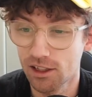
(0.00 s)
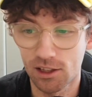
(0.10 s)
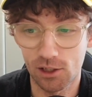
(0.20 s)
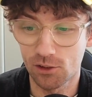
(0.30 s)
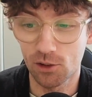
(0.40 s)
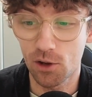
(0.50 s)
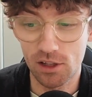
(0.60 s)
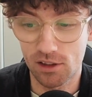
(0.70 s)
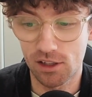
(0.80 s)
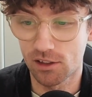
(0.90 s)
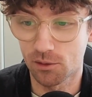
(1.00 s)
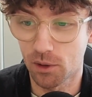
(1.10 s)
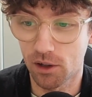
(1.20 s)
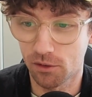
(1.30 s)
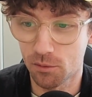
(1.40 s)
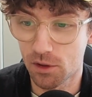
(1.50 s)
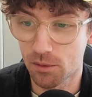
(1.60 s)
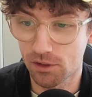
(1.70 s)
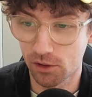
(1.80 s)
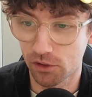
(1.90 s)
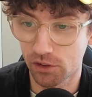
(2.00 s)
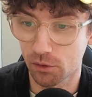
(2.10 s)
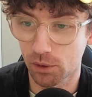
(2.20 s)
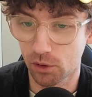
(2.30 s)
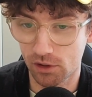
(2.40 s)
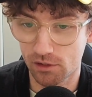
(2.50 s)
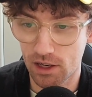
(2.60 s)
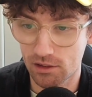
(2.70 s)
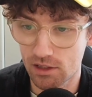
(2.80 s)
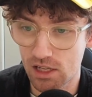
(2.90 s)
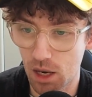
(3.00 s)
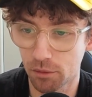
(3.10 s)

The concerning thing as well from the Matildas, as we look at the stats here, coming